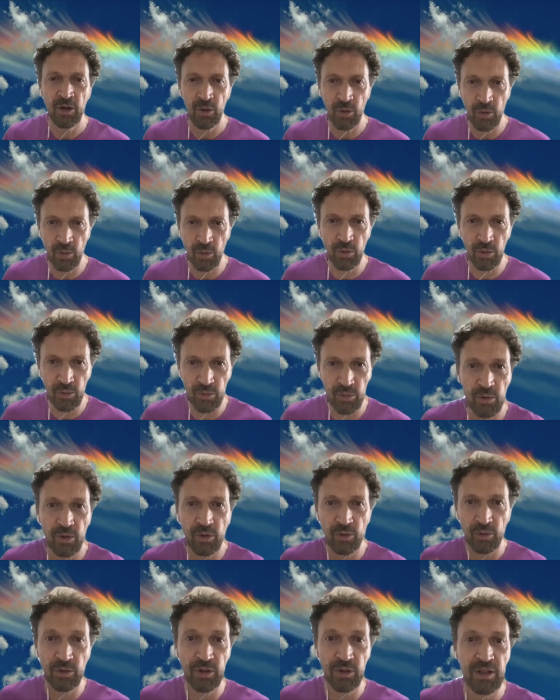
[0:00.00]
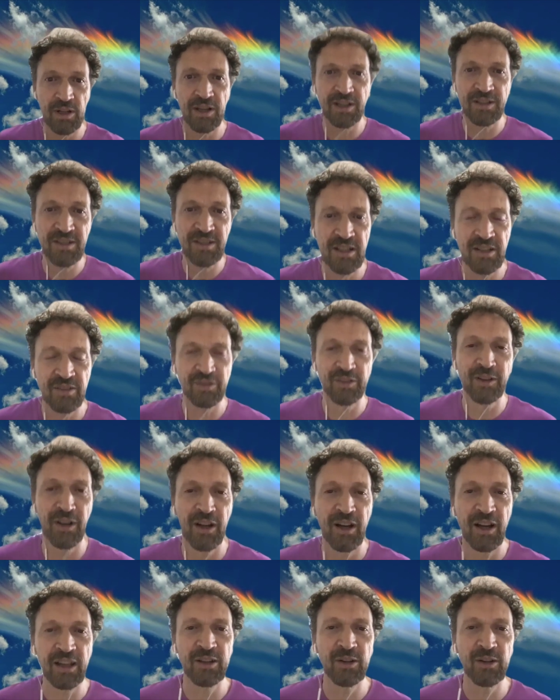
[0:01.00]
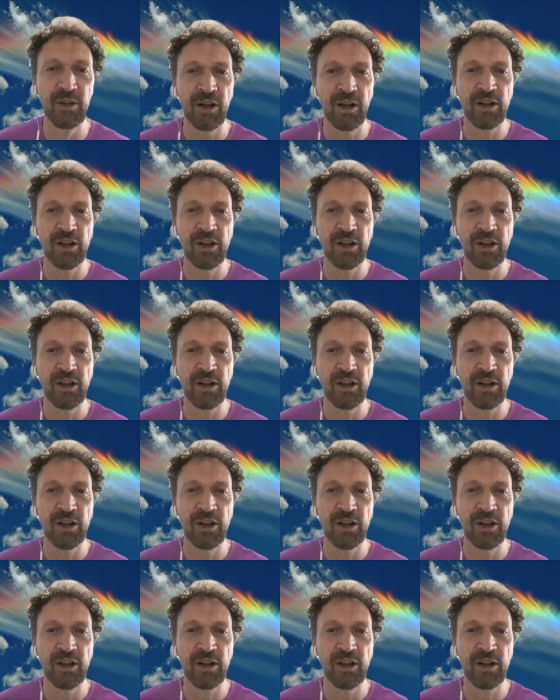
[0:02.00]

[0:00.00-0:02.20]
or as Kevin and I